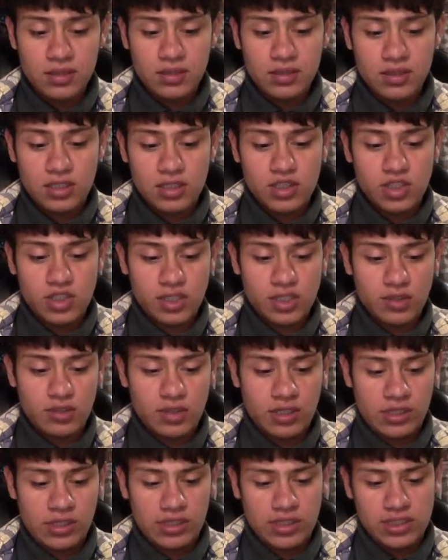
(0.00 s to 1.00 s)

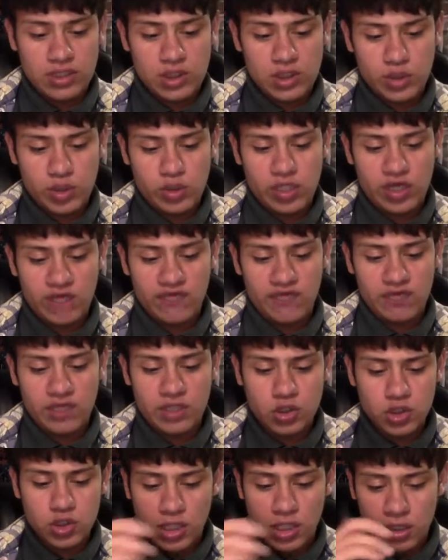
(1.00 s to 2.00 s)
the legendary Alfred
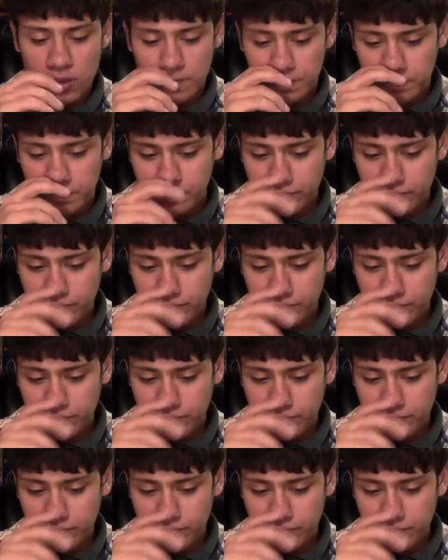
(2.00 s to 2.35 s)
Hitchcock